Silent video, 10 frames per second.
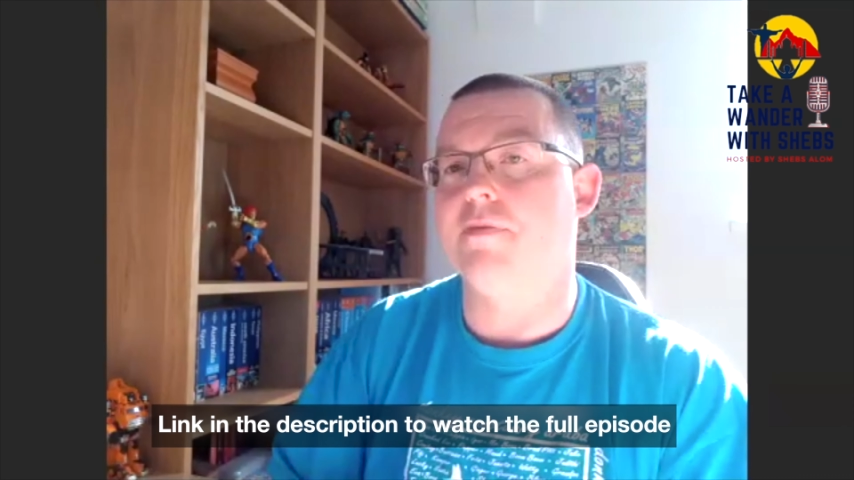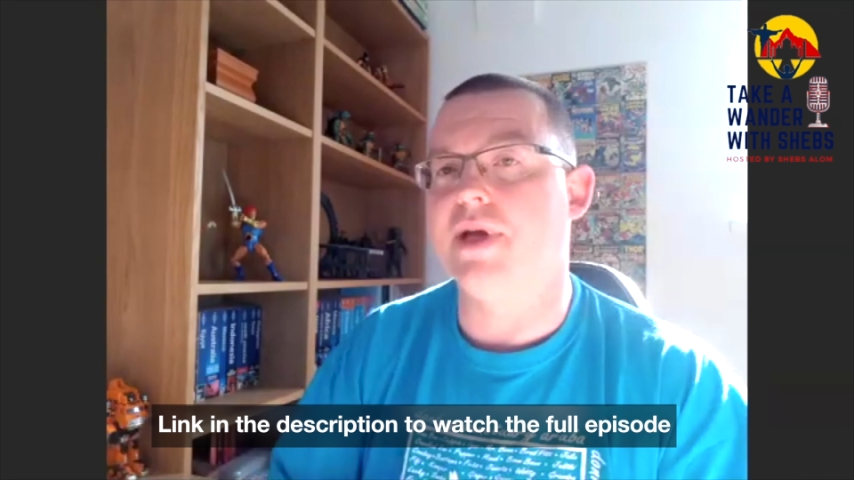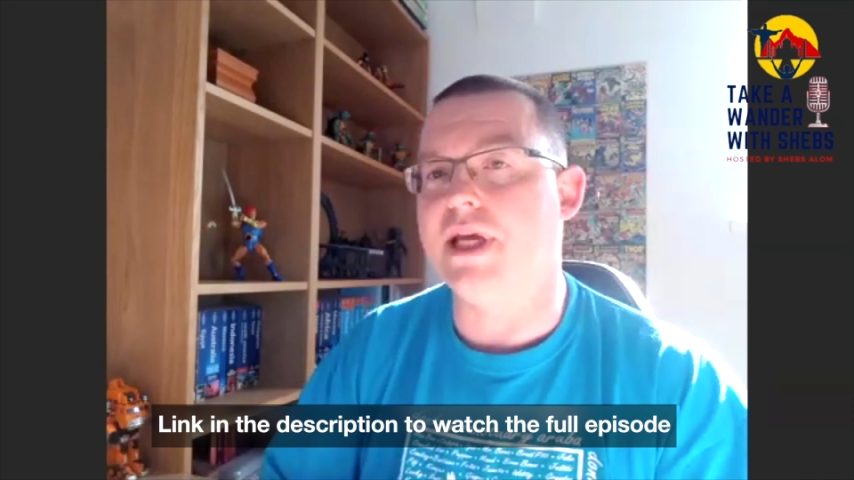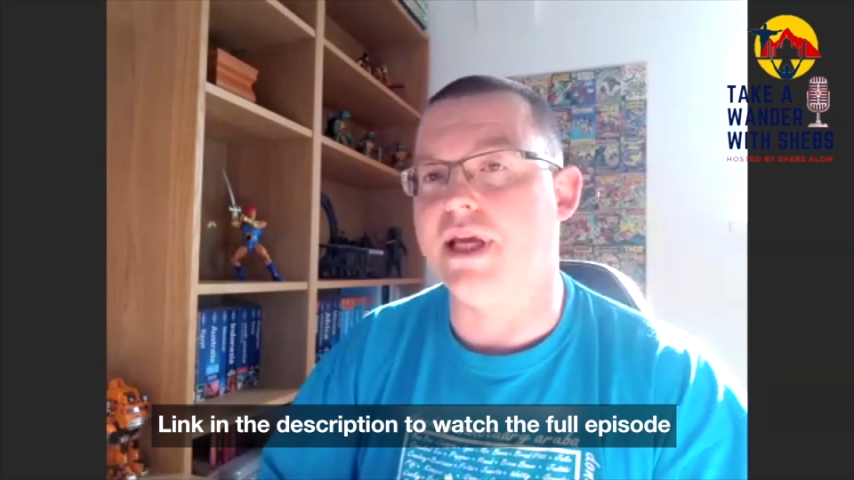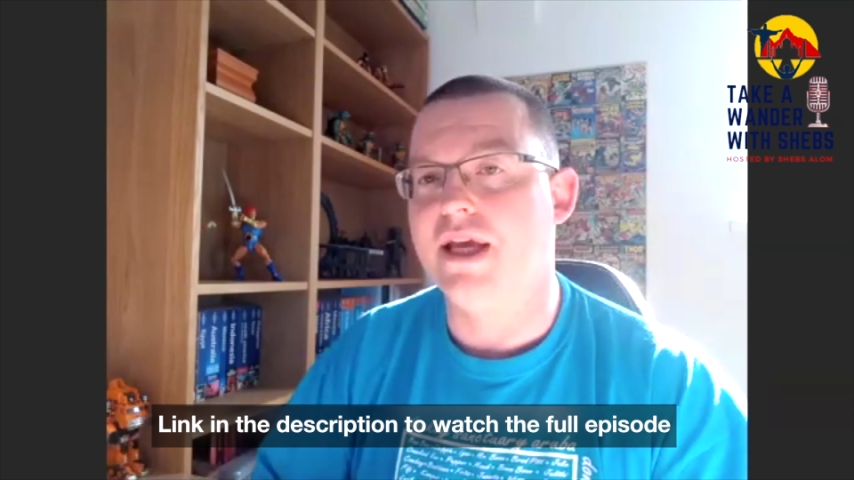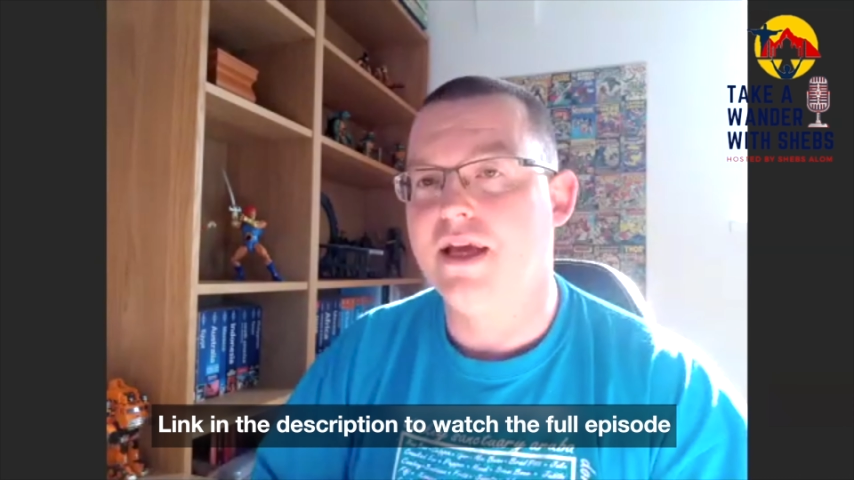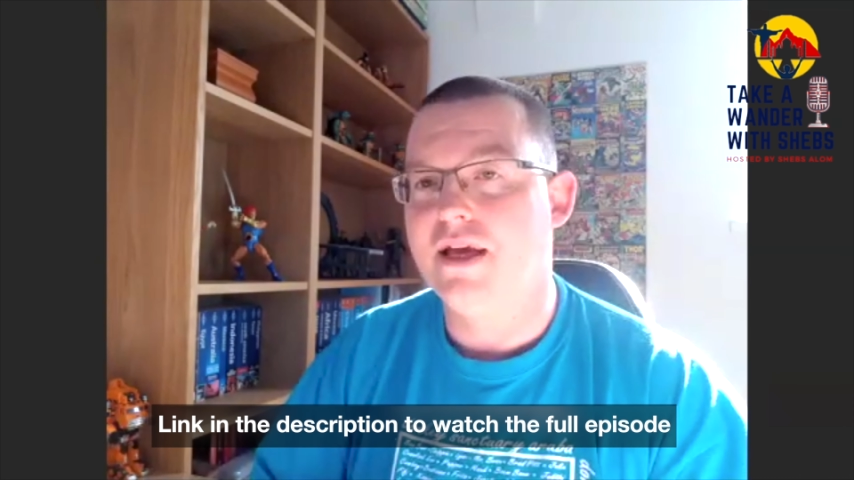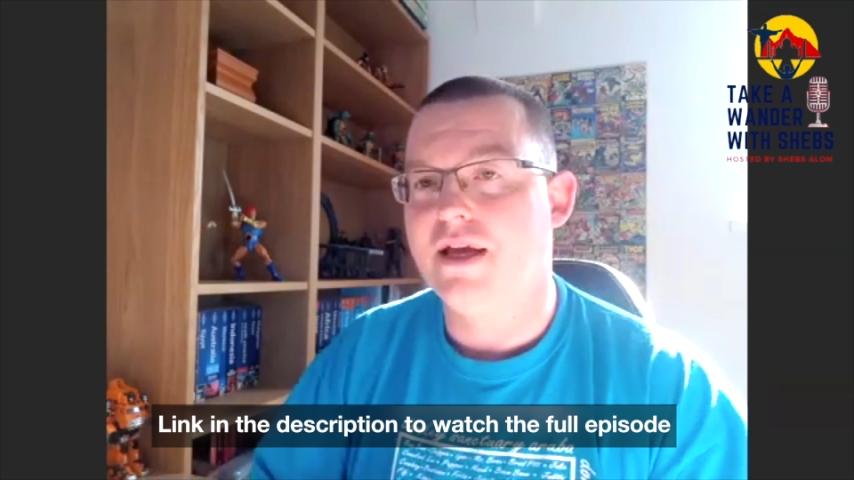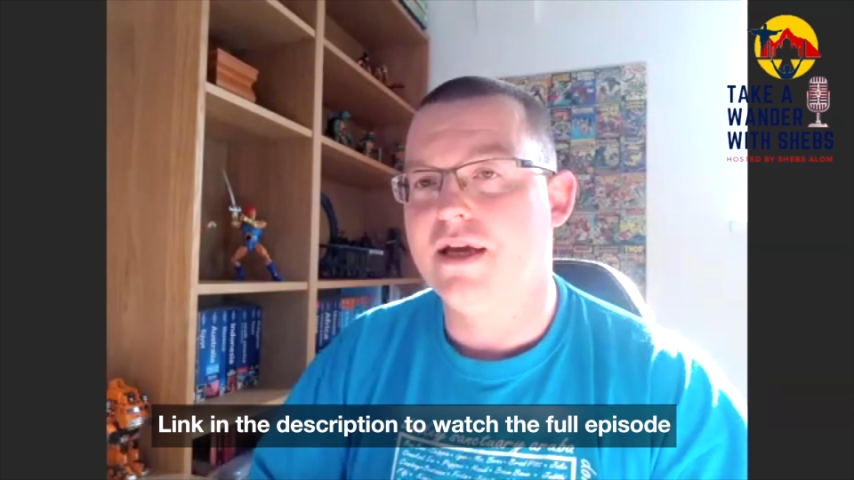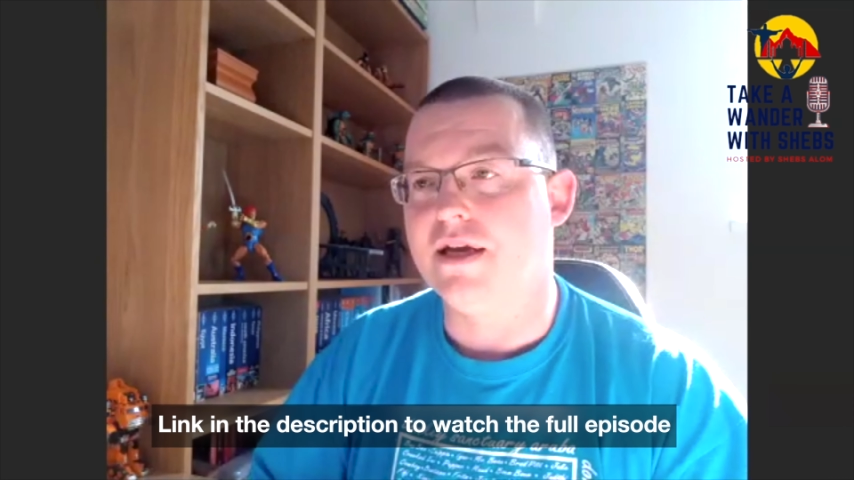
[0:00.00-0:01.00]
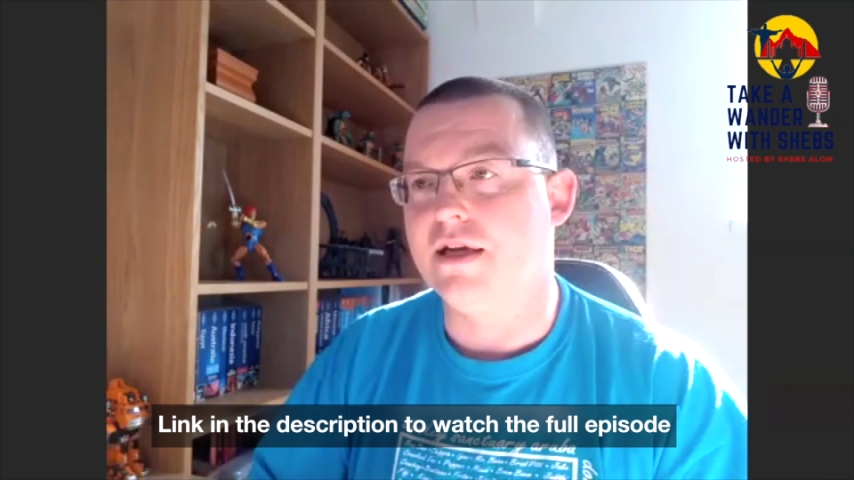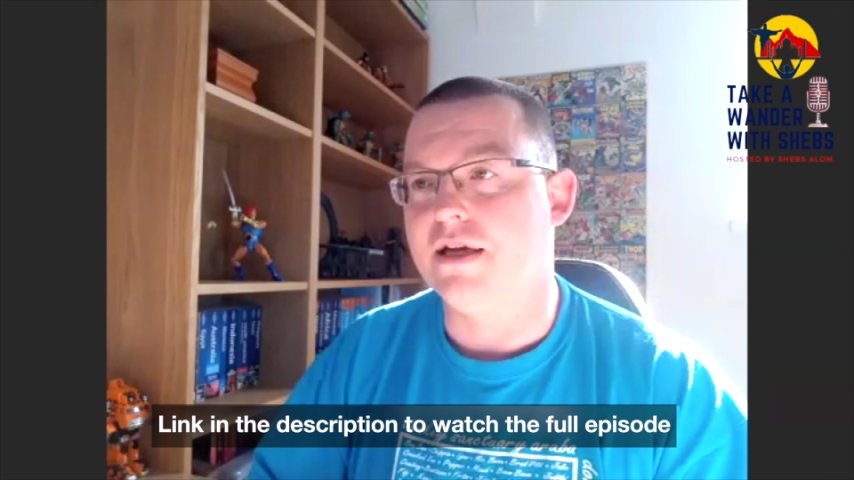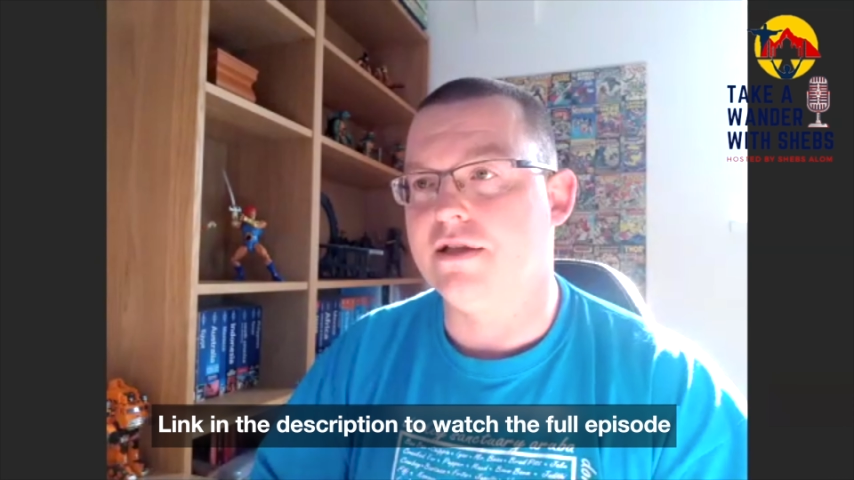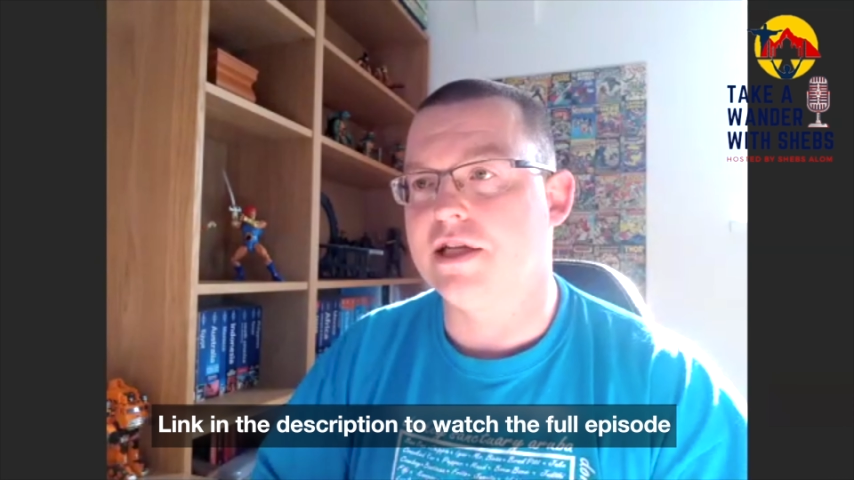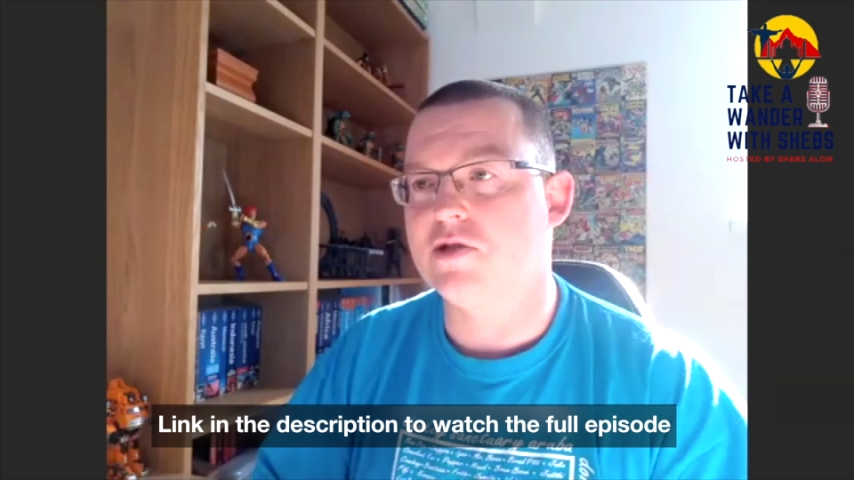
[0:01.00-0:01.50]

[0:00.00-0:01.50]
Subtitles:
can be. And